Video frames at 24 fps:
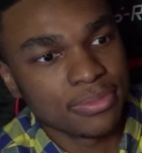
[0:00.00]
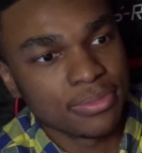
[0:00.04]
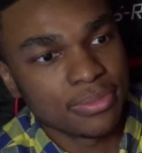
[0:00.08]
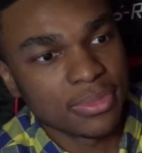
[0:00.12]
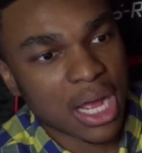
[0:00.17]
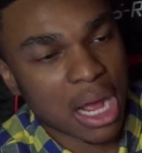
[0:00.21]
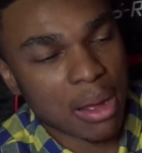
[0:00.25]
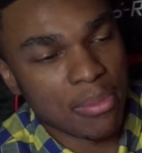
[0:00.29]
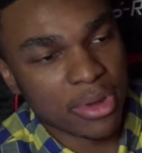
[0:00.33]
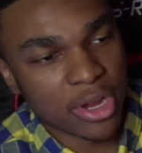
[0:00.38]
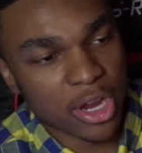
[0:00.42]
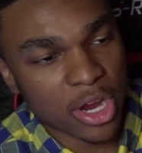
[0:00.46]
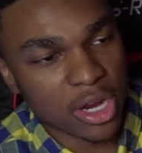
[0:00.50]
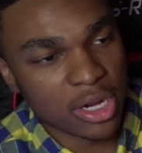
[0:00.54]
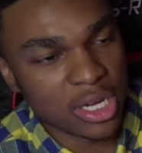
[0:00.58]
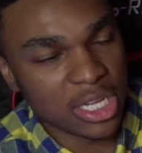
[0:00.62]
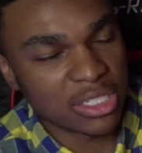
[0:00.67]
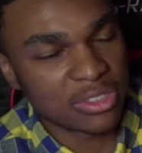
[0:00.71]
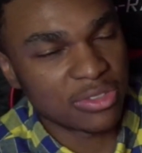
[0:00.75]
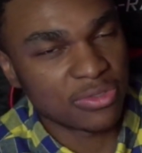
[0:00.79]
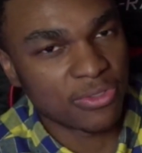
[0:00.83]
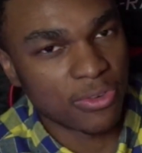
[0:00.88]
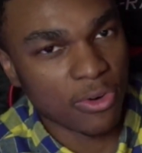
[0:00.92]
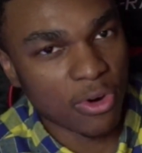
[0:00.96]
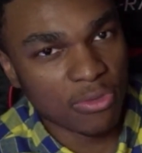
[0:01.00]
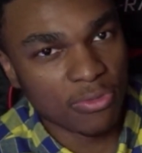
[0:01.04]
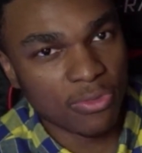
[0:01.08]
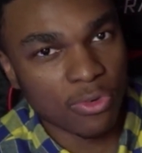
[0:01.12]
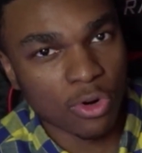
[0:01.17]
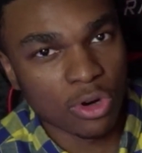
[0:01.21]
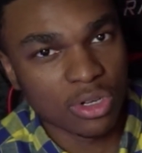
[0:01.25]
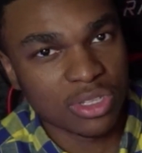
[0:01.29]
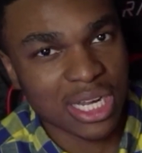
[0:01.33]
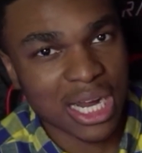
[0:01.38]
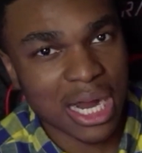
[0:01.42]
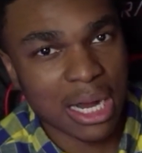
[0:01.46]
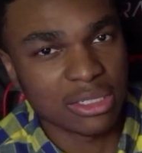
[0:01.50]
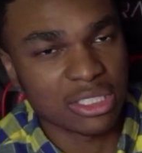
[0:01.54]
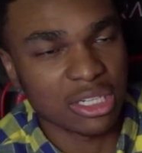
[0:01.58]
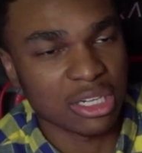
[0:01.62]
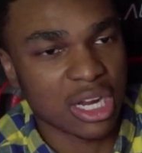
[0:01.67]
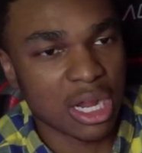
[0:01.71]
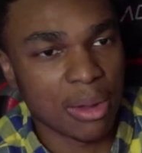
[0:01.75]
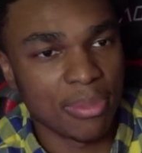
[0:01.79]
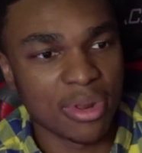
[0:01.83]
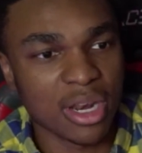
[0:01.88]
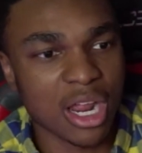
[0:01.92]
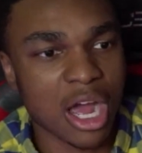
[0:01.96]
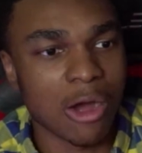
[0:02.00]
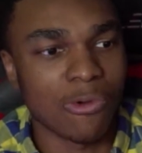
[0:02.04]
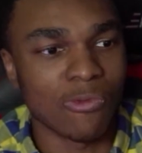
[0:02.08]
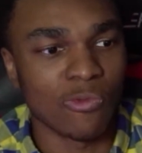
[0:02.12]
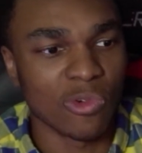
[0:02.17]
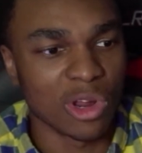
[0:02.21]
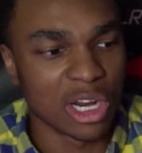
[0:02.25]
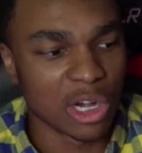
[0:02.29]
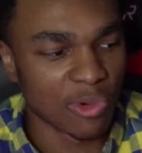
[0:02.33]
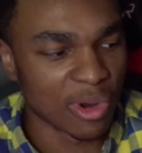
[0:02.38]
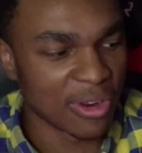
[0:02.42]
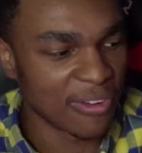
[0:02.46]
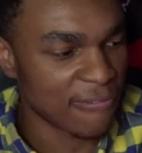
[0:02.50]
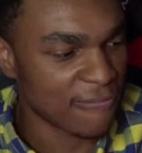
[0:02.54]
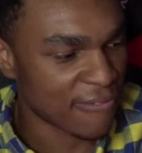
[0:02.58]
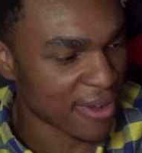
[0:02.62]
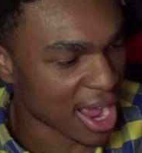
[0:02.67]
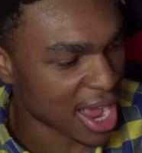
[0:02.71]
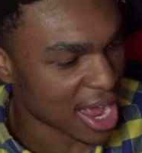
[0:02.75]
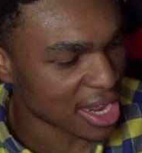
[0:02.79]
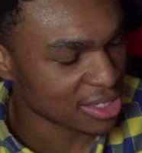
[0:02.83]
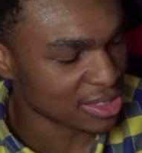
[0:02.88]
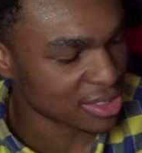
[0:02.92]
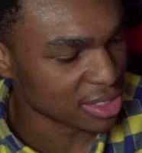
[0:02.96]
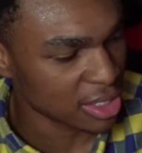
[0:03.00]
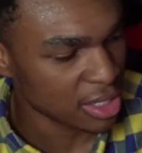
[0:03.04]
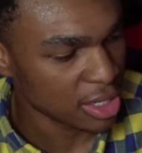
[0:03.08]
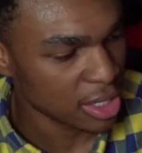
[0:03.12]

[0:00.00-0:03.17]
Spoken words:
I'm hearing these Form 4 times are coming out really, really fast.